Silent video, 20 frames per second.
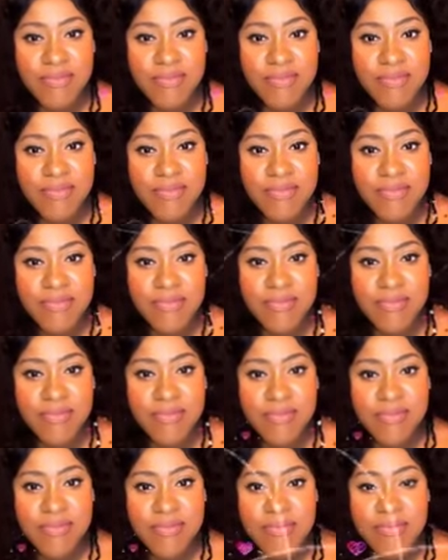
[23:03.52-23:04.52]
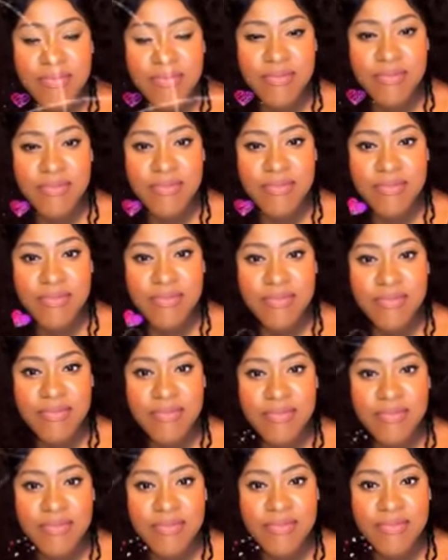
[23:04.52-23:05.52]

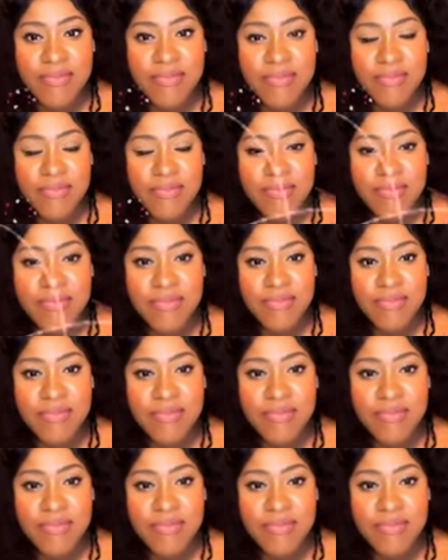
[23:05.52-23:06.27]
This person isn't speaking.